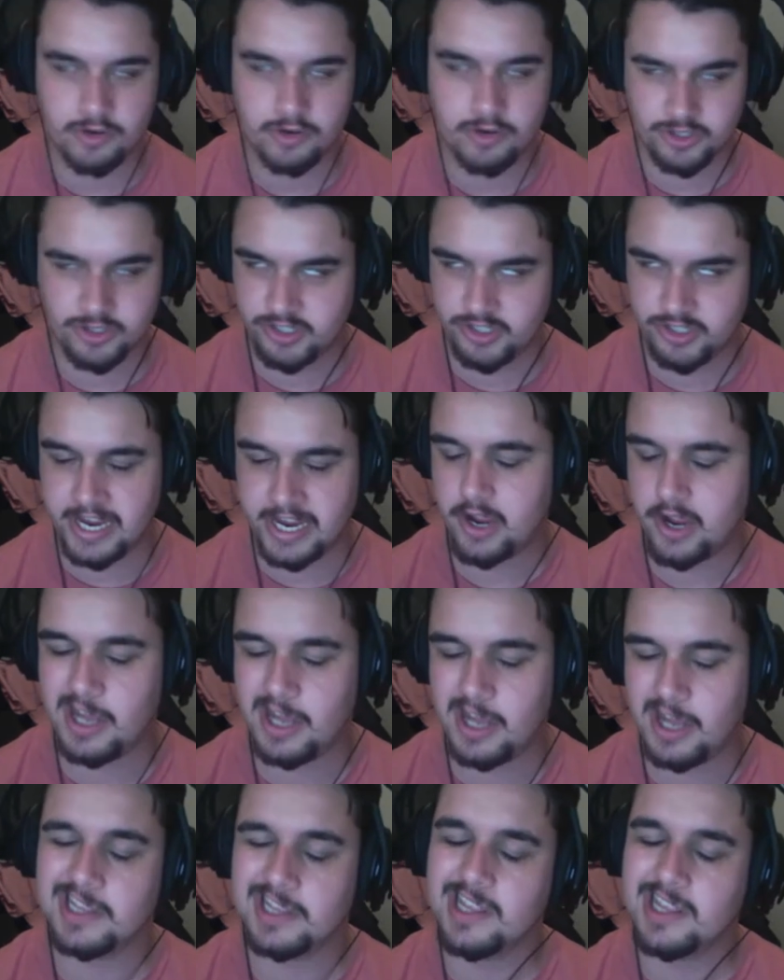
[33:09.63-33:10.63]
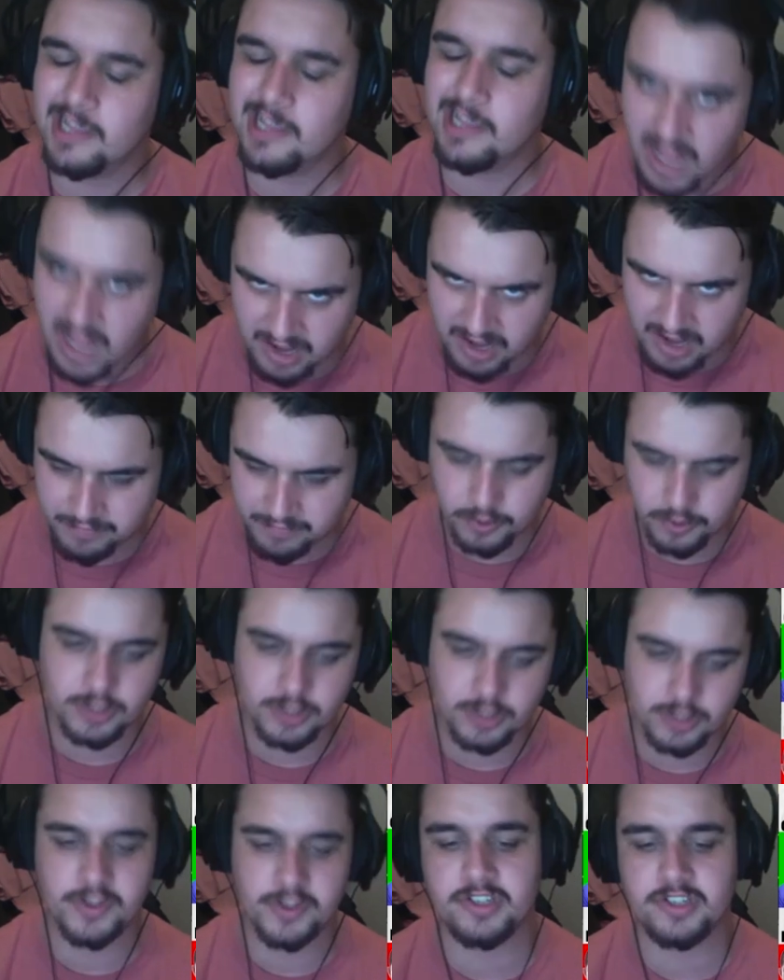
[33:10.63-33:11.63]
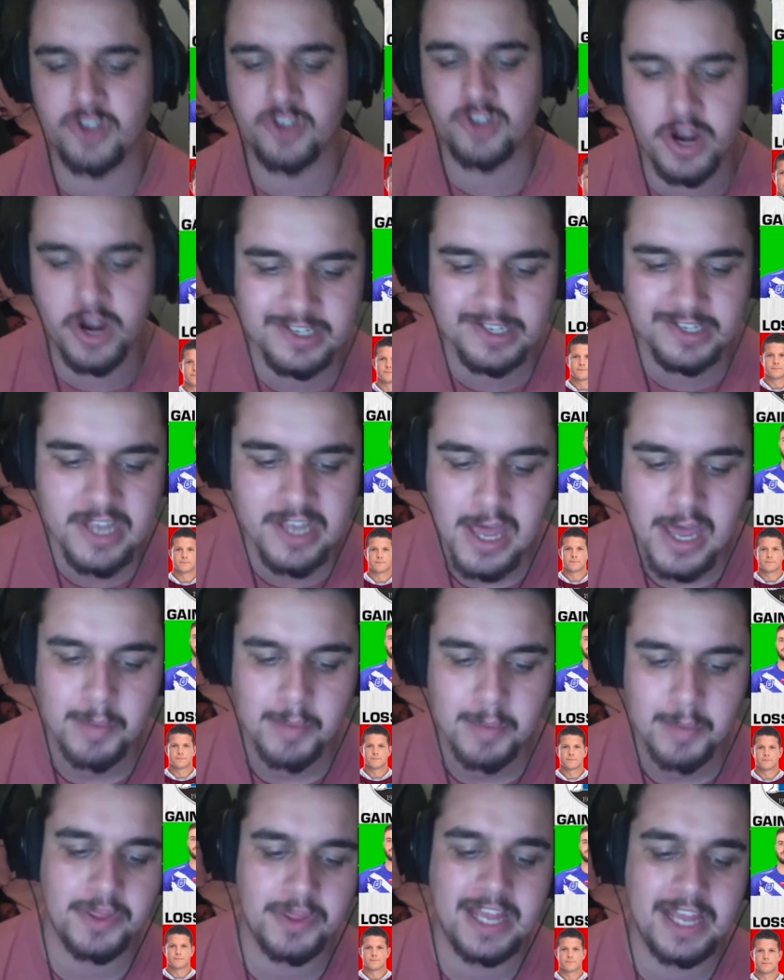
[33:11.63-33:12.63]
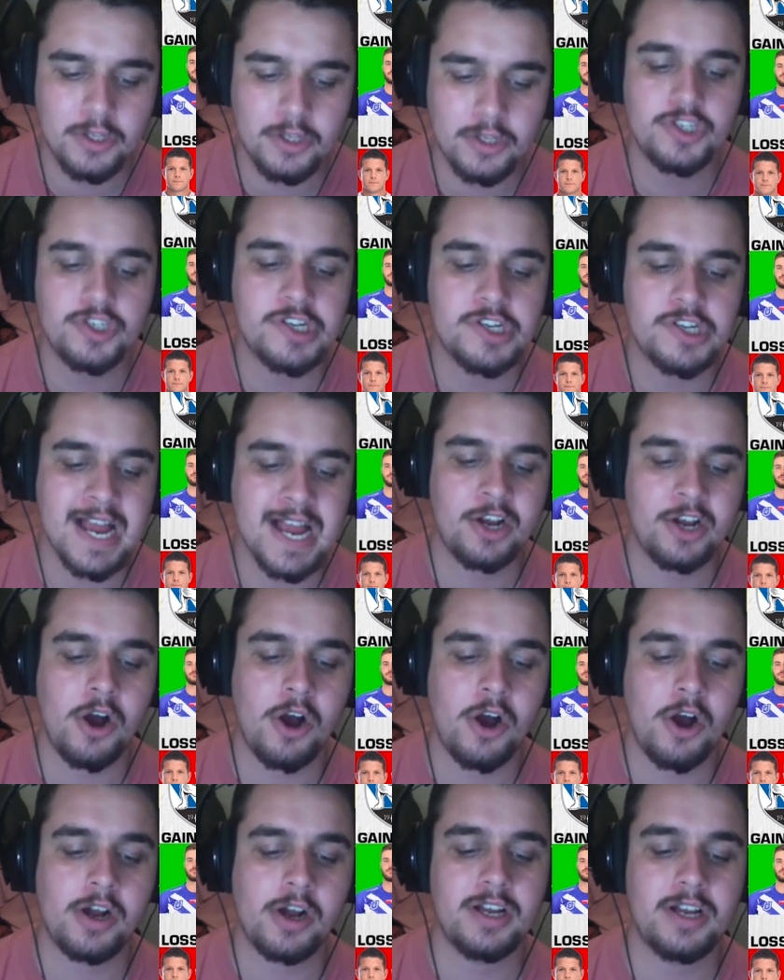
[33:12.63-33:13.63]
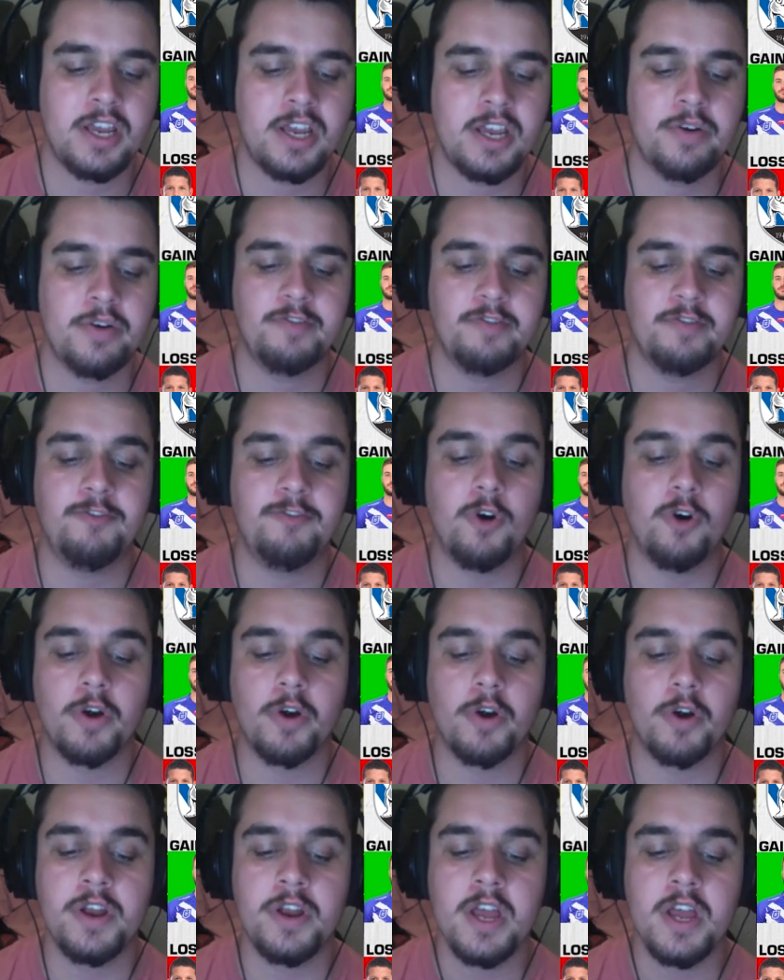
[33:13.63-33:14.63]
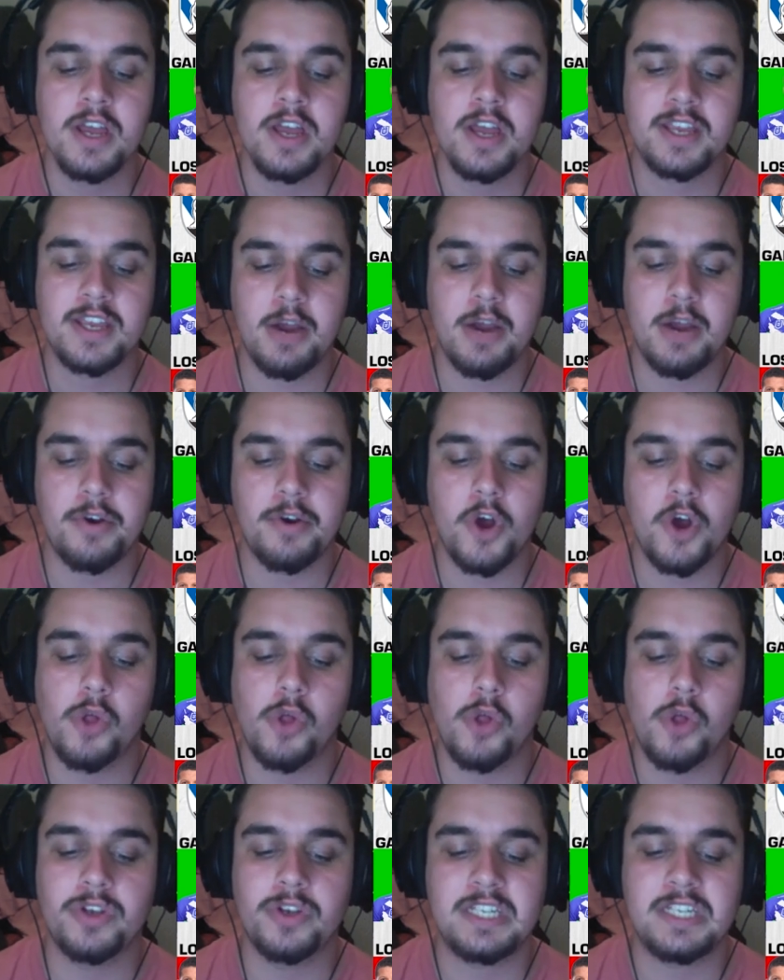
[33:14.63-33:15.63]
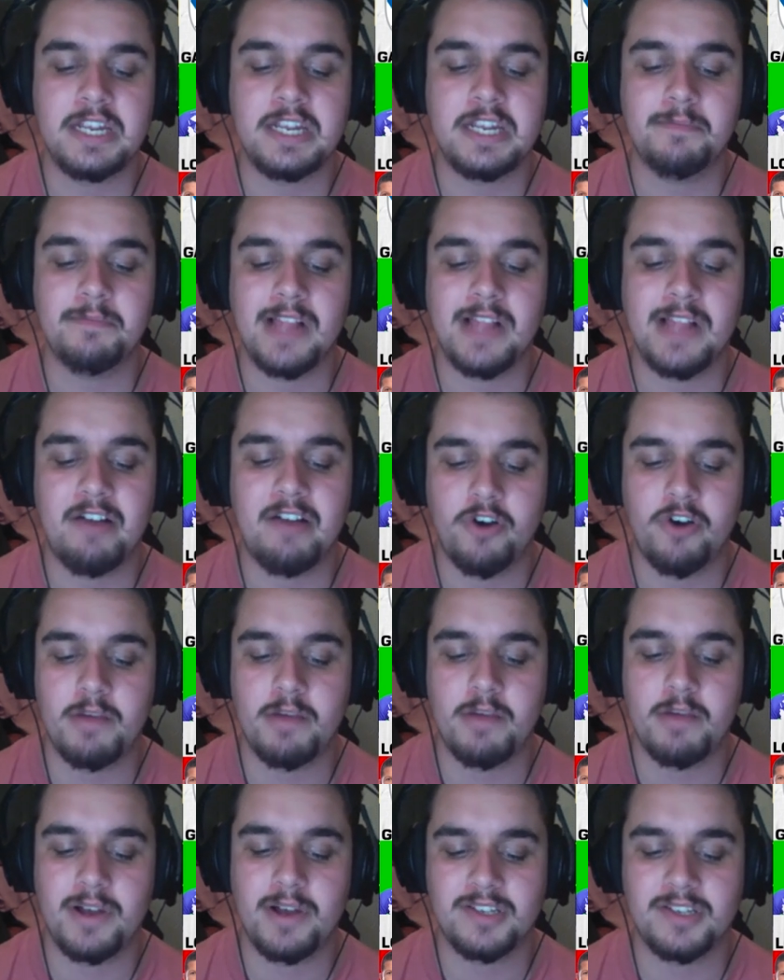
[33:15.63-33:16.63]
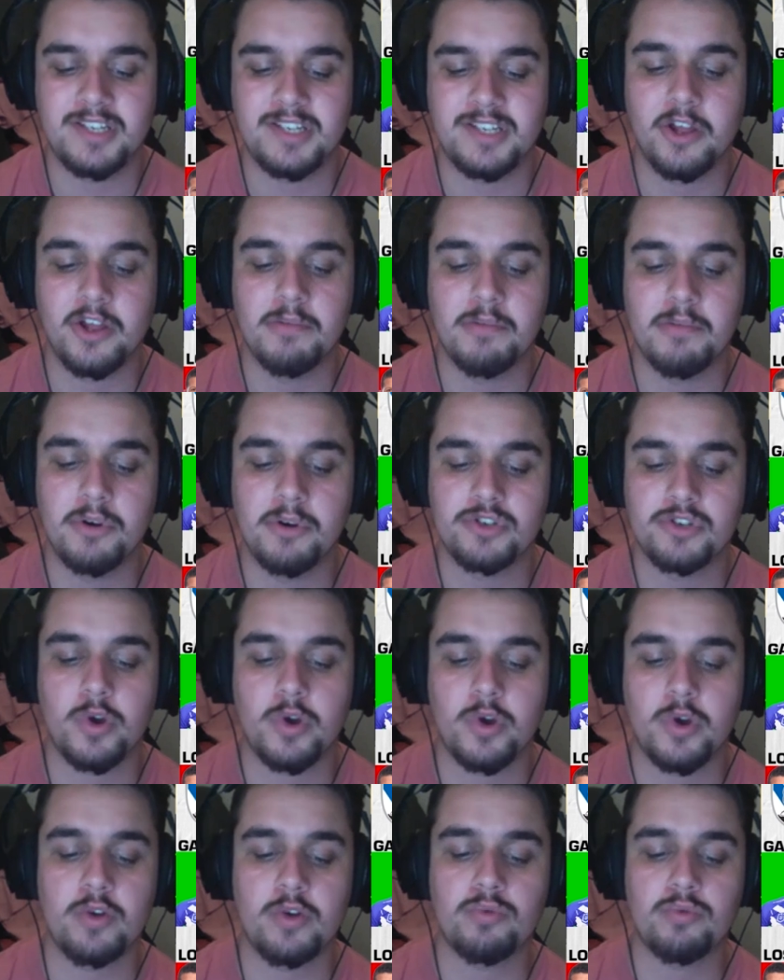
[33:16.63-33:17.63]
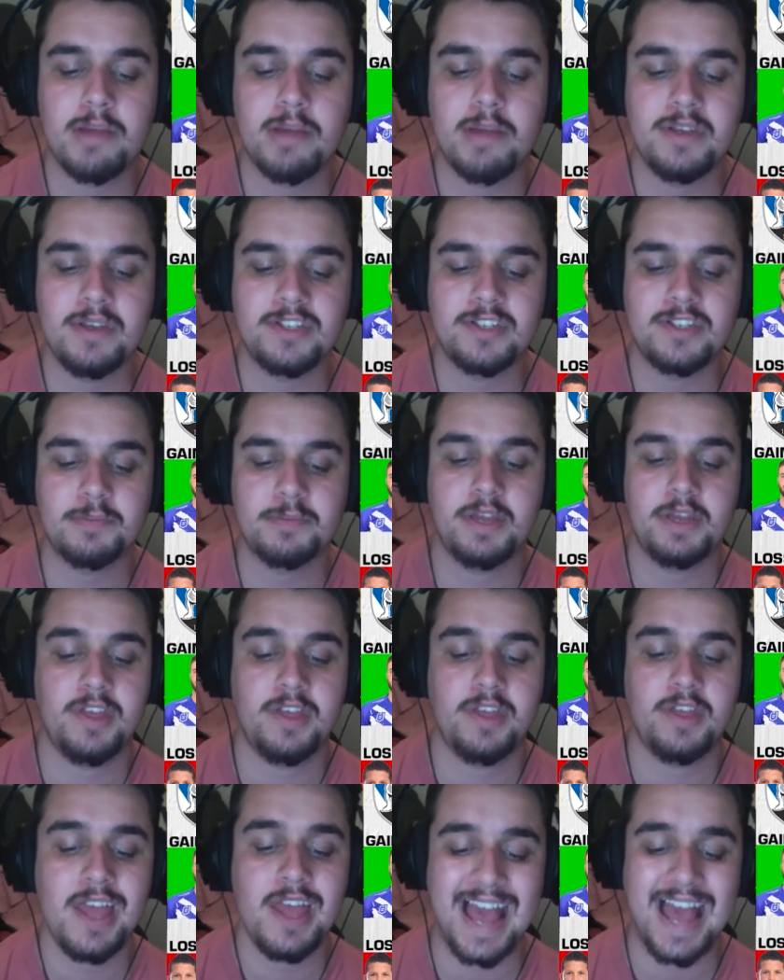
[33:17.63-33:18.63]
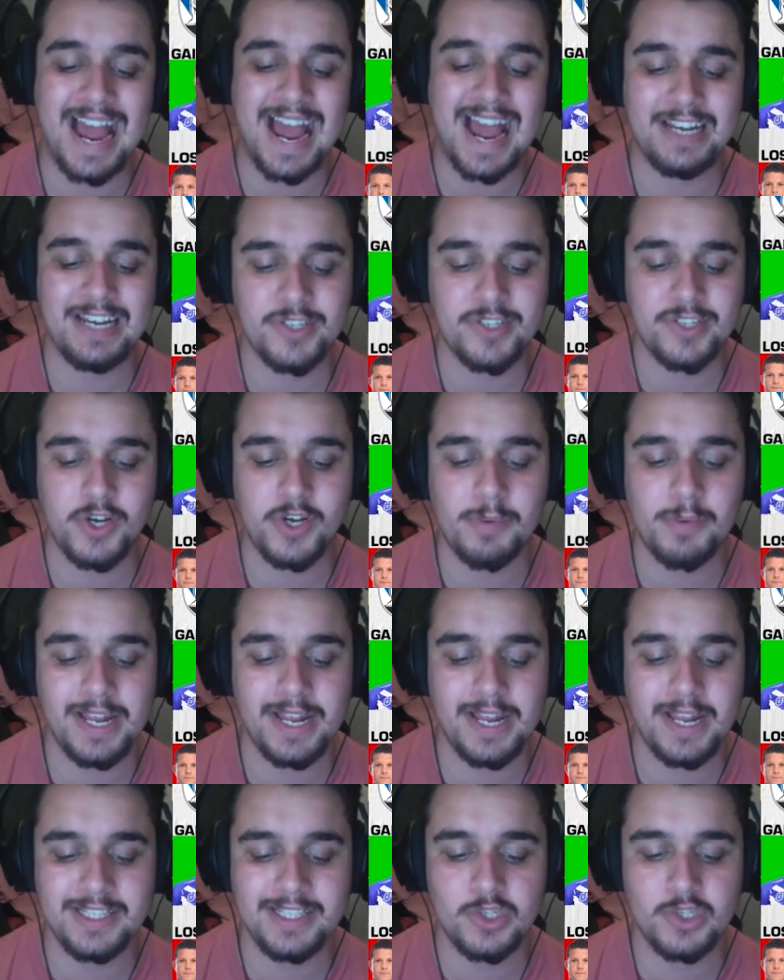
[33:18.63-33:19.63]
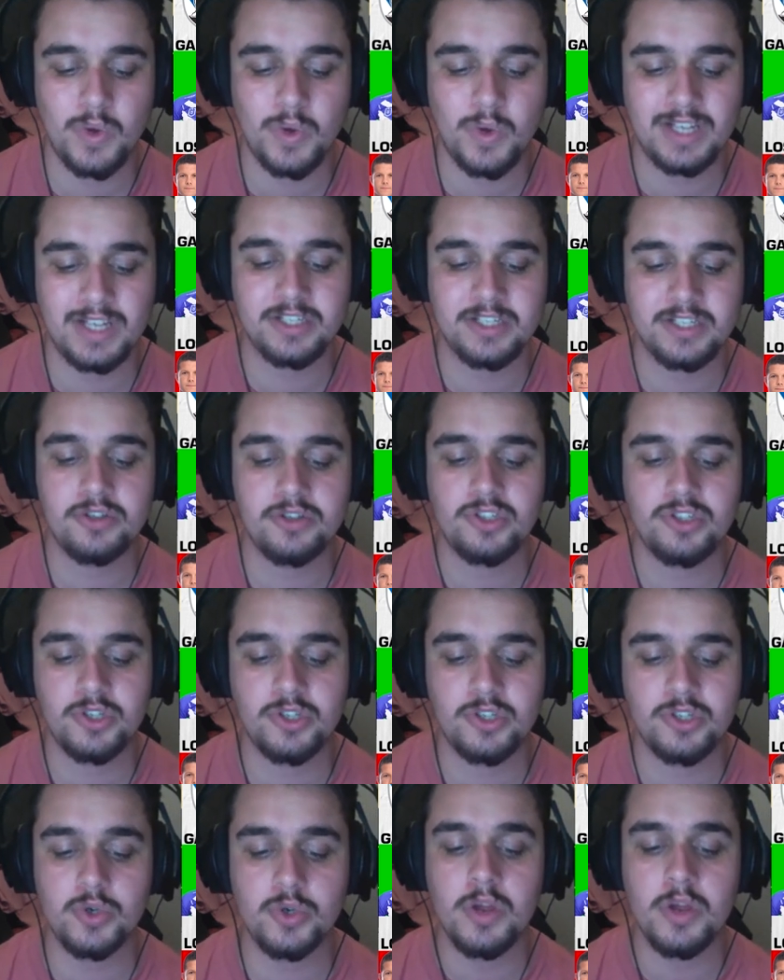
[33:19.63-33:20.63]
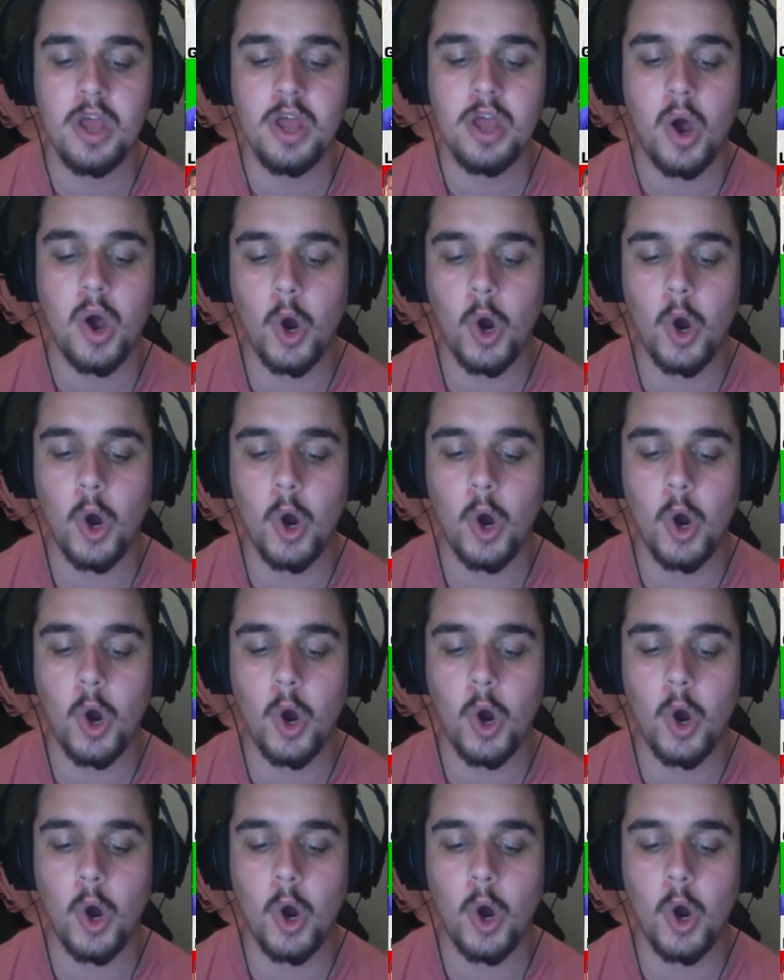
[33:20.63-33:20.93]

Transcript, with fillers: I'll just say I love all those signings. But they lose Jack Cogger, Kieran Foran, Kerrod Holland, Tim Lafai, Marcelo Montoya, Remy Smith, Aiden Tolman, and Suaso Sue.